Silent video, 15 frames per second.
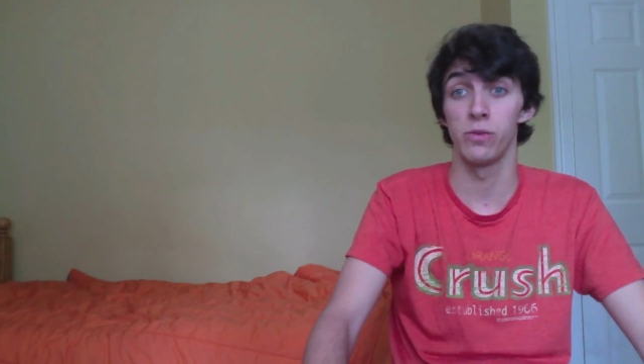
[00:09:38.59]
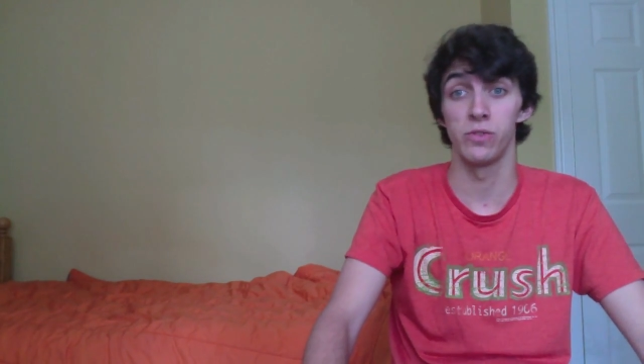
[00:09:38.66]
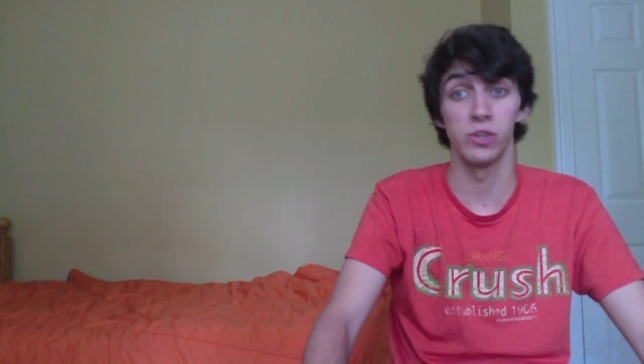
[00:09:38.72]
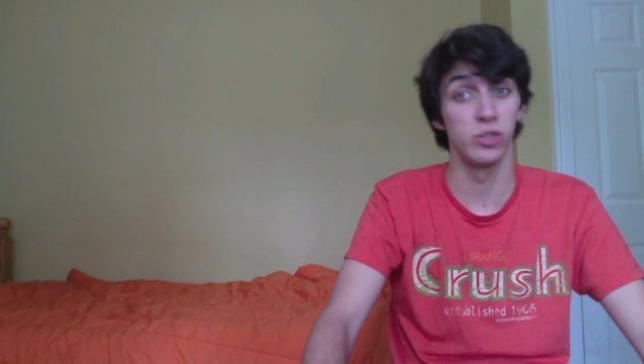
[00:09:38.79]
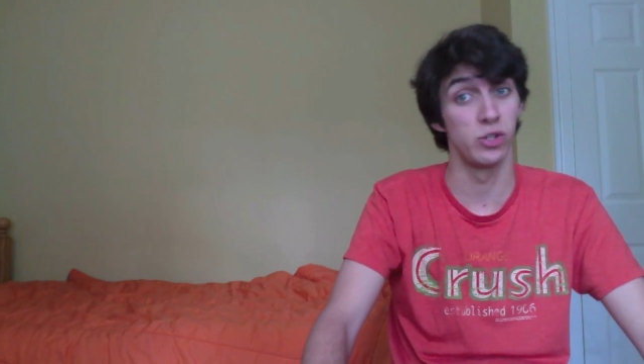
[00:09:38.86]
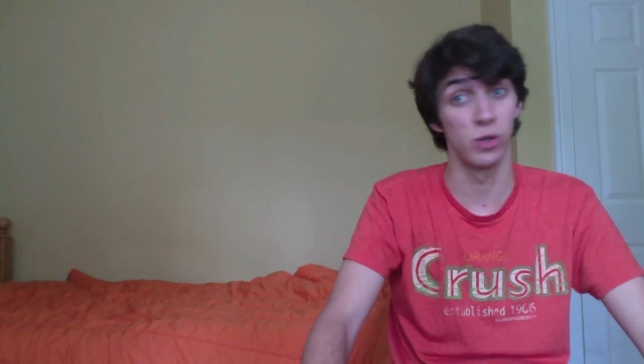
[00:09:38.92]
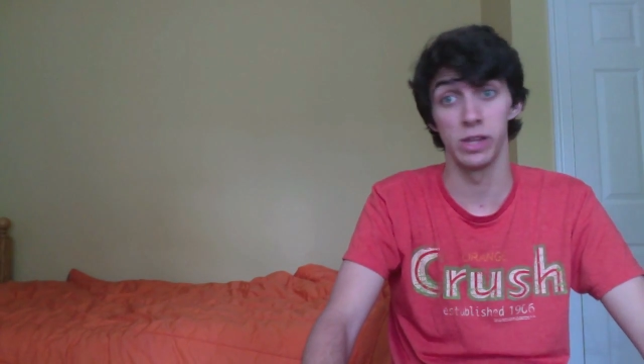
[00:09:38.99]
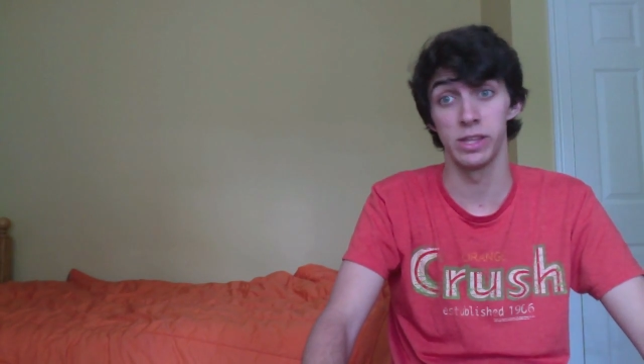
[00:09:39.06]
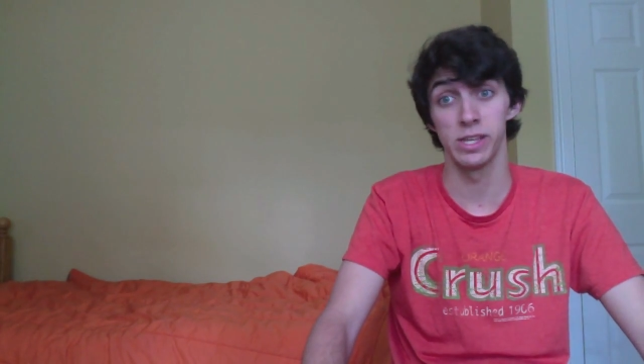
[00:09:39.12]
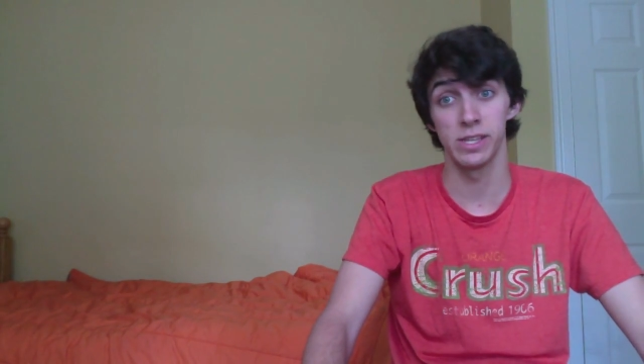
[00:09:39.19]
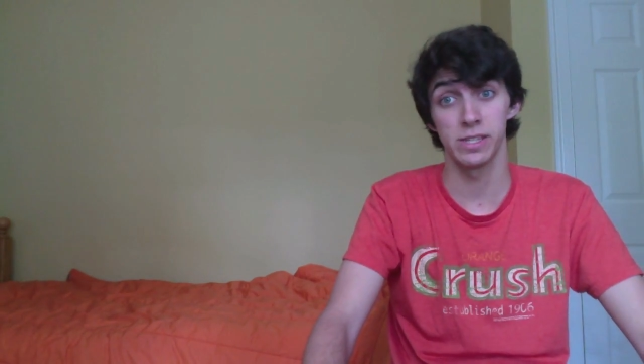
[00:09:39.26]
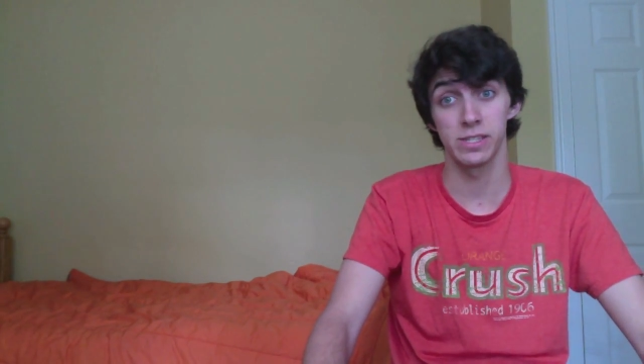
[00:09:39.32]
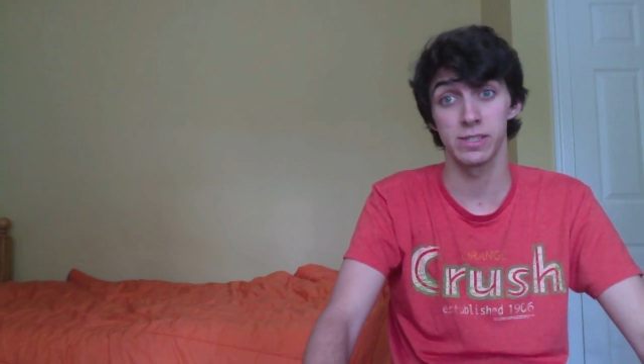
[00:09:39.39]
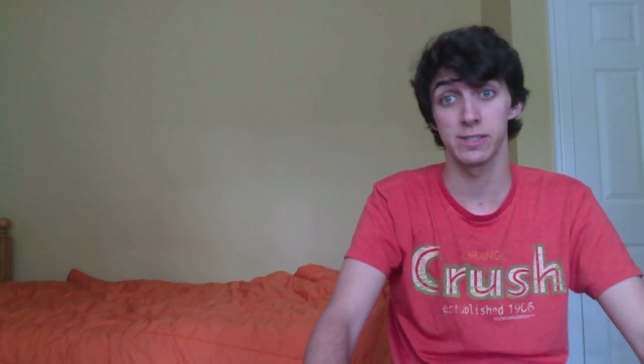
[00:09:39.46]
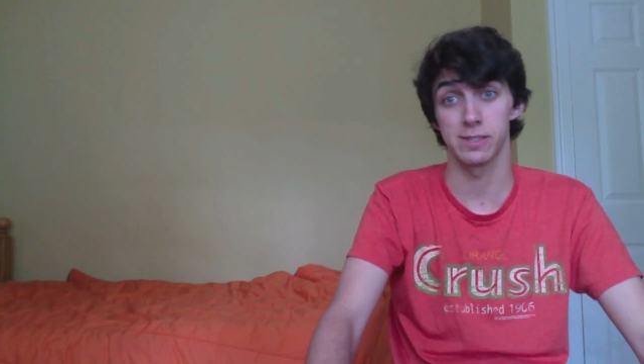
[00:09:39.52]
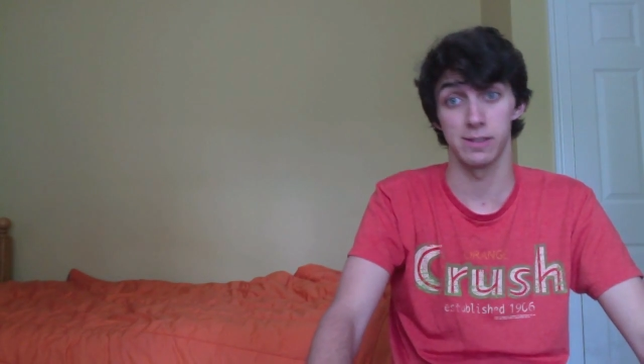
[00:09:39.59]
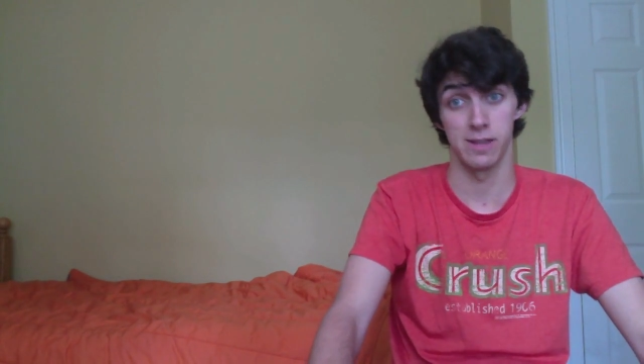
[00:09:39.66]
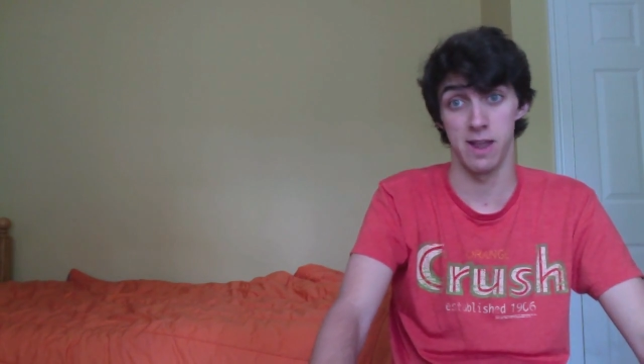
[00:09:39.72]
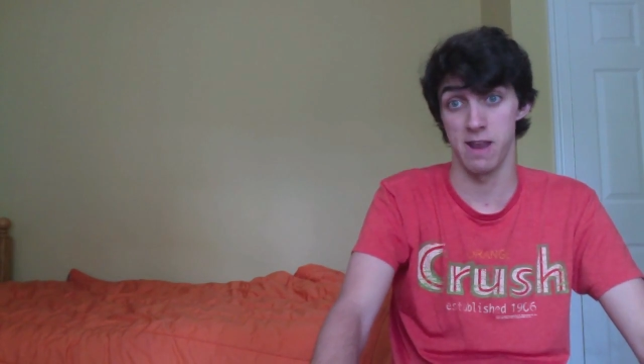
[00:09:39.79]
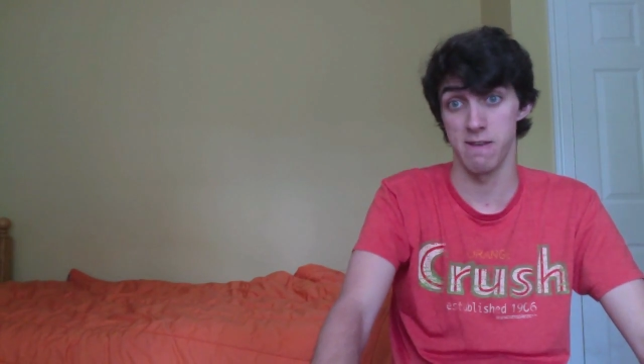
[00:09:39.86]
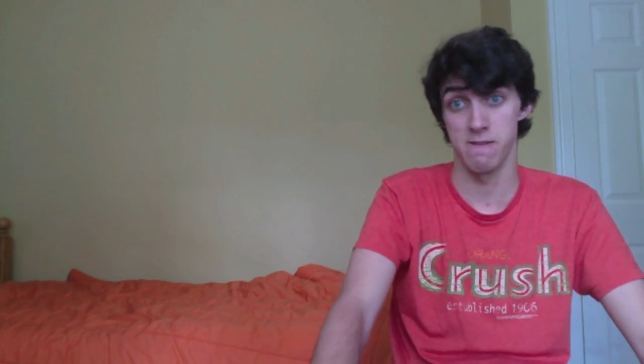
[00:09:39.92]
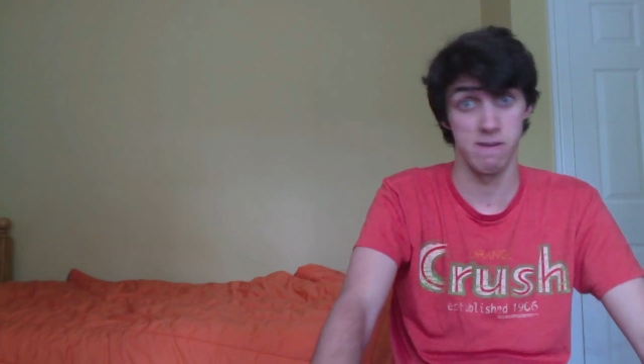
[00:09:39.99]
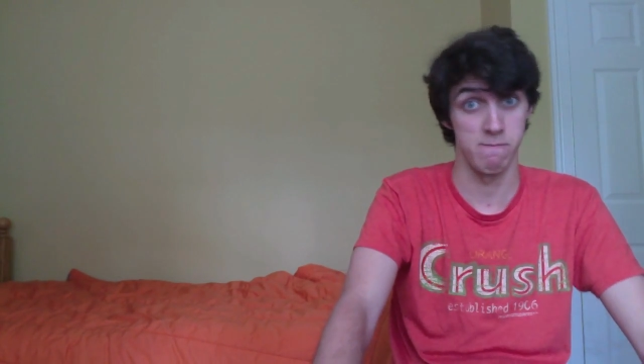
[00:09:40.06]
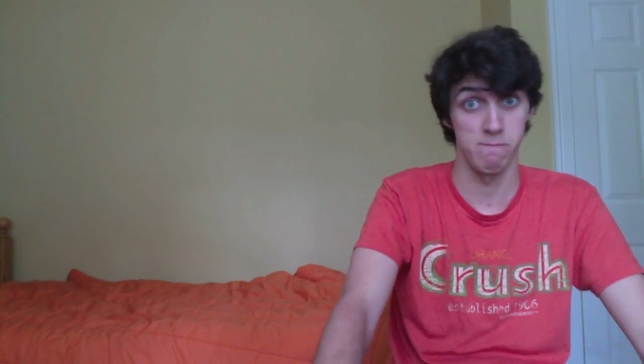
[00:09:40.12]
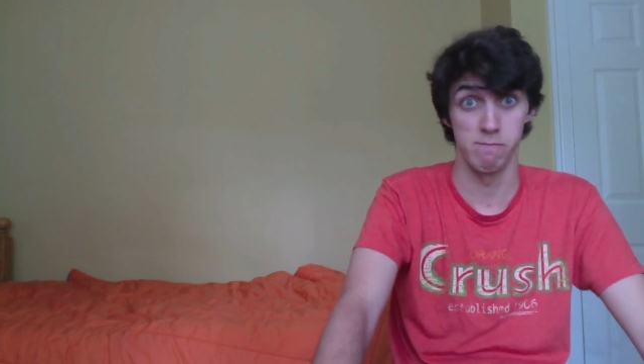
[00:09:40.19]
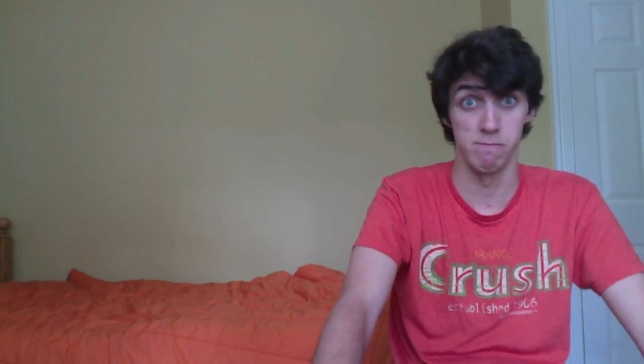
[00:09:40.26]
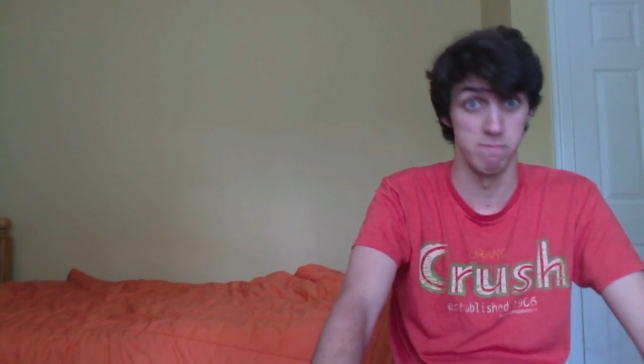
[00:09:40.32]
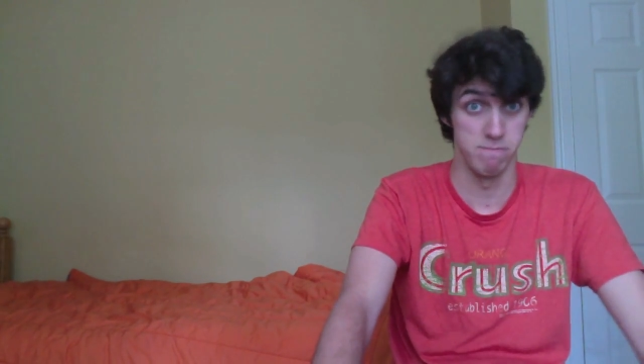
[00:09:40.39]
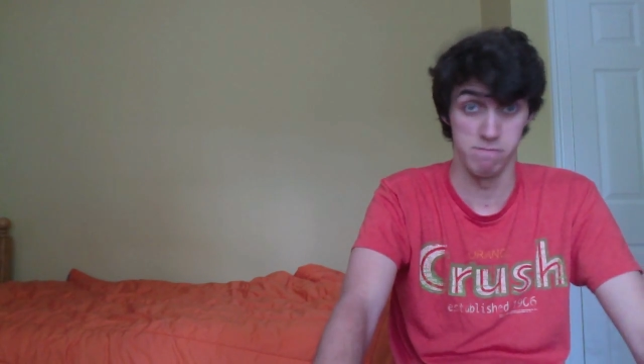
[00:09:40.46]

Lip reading: If you enjoyed this and